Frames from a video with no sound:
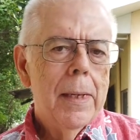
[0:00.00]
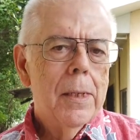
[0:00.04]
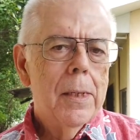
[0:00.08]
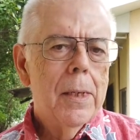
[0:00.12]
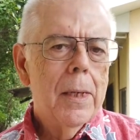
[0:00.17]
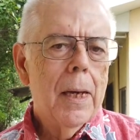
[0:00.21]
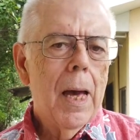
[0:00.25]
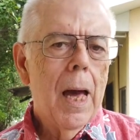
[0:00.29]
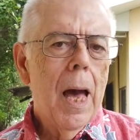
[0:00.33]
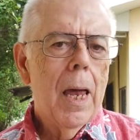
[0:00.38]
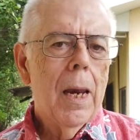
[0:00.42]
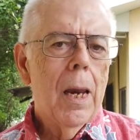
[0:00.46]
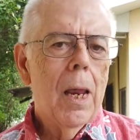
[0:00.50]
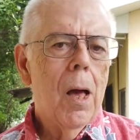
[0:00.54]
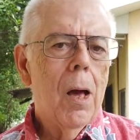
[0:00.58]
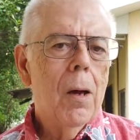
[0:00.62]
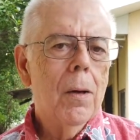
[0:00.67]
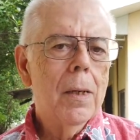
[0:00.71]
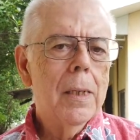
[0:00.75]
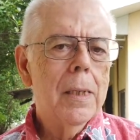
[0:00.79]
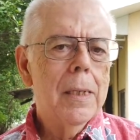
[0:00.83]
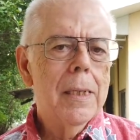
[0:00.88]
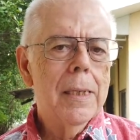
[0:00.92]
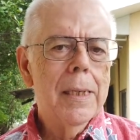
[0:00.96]

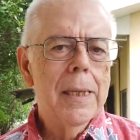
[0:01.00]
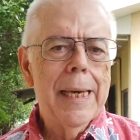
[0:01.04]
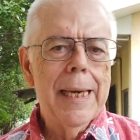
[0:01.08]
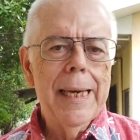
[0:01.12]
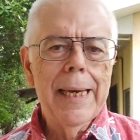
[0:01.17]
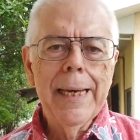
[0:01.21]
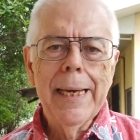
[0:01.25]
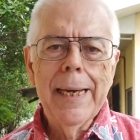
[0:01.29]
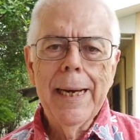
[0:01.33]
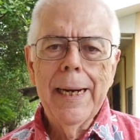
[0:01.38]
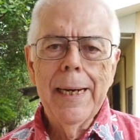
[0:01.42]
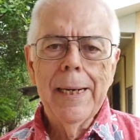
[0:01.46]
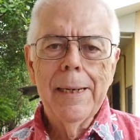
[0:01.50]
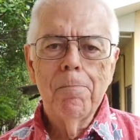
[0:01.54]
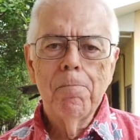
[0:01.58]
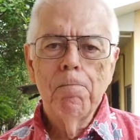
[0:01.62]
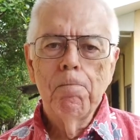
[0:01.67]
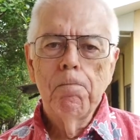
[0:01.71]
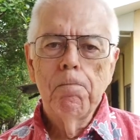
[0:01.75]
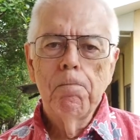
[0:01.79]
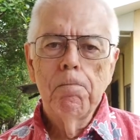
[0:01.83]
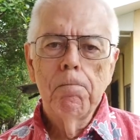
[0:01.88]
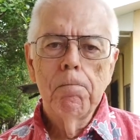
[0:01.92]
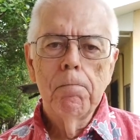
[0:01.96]
Tagalog is the
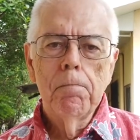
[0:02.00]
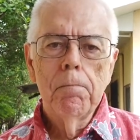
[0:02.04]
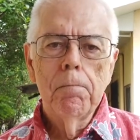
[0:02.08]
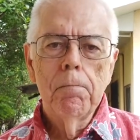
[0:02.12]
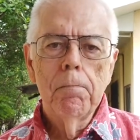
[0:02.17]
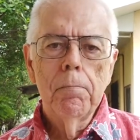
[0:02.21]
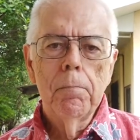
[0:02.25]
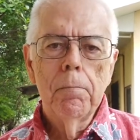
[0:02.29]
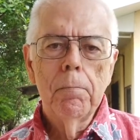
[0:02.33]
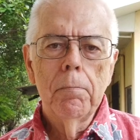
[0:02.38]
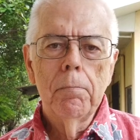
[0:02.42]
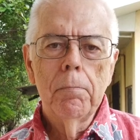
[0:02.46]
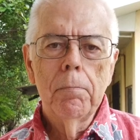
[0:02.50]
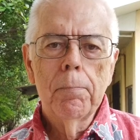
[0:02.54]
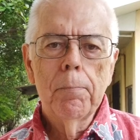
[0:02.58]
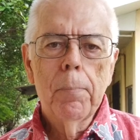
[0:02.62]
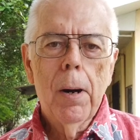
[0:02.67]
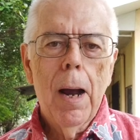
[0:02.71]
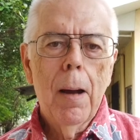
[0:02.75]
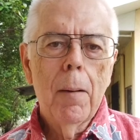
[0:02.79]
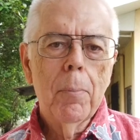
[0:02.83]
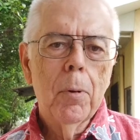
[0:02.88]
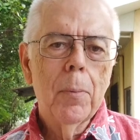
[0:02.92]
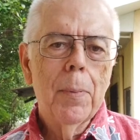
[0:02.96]

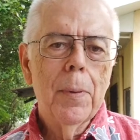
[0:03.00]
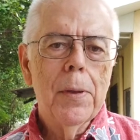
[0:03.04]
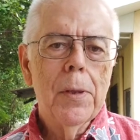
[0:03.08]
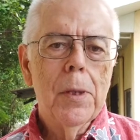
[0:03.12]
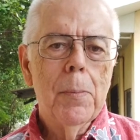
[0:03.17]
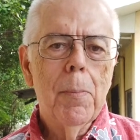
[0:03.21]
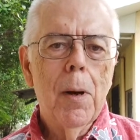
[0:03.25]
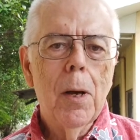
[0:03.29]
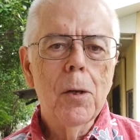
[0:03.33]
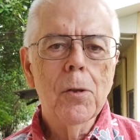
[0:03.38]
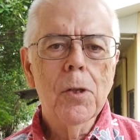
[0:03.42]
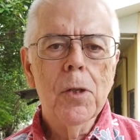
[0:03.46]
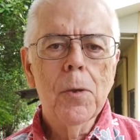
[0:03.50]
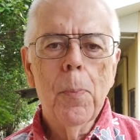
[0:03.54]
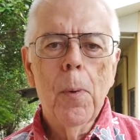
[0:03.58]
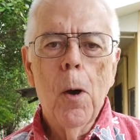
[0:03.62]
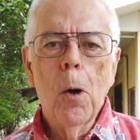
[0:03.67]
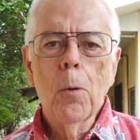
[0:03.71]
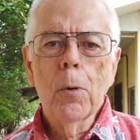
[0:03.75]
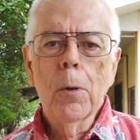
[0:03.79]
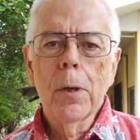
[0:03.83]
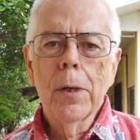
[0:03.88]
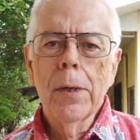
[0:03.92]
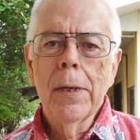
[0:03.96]
probably the most
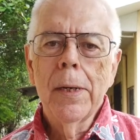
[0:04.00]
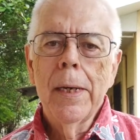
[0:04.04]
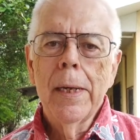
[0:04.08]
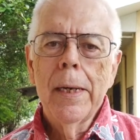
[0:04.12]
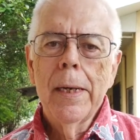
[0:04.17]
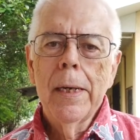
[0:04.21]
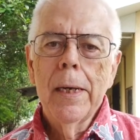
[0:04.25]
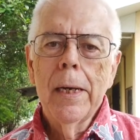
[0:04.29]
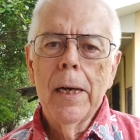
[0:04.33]
spoken